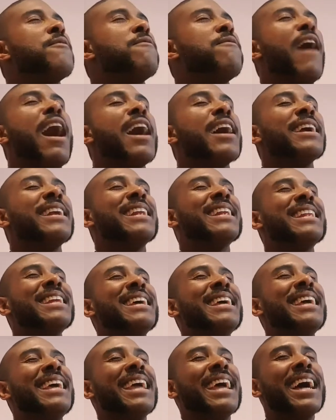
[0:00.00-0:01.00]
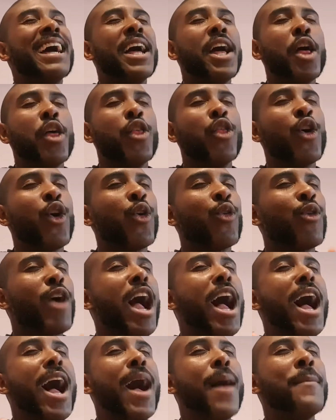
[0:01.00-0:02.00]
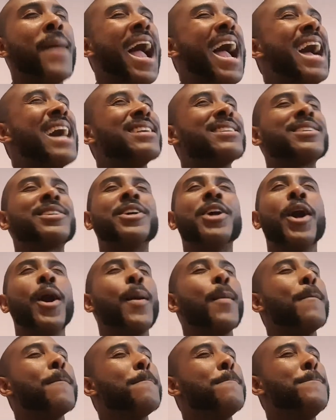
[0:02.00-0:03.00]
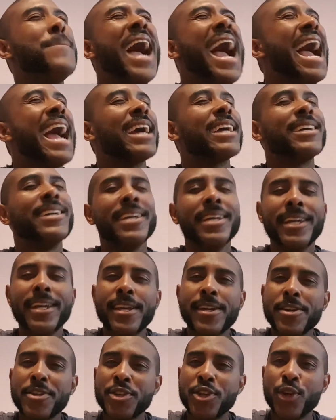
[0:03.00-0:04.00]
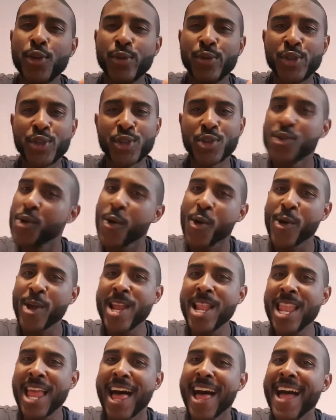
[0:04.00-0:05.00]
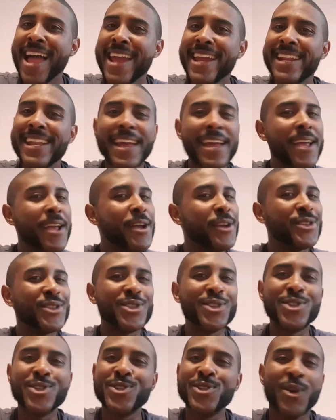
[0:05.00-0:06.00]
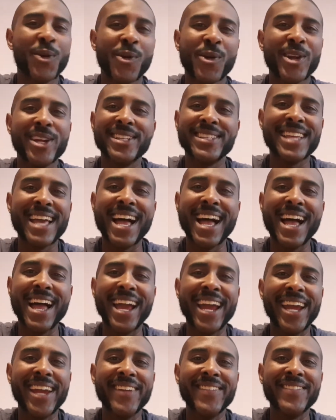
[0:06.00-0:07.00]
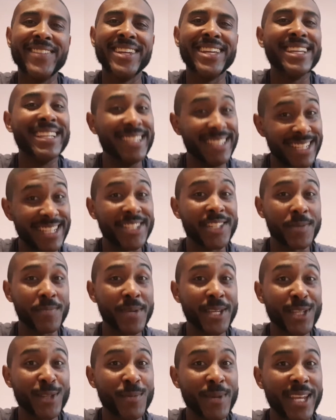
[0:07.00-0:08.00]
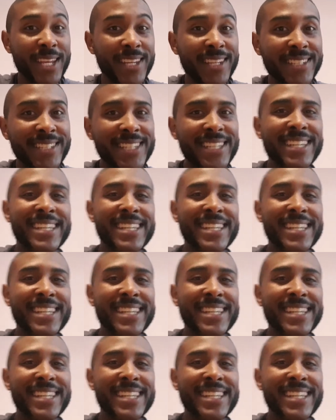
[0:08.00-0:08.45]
Finally, the Rob has come back to Storyline Storytime. Did you miss me?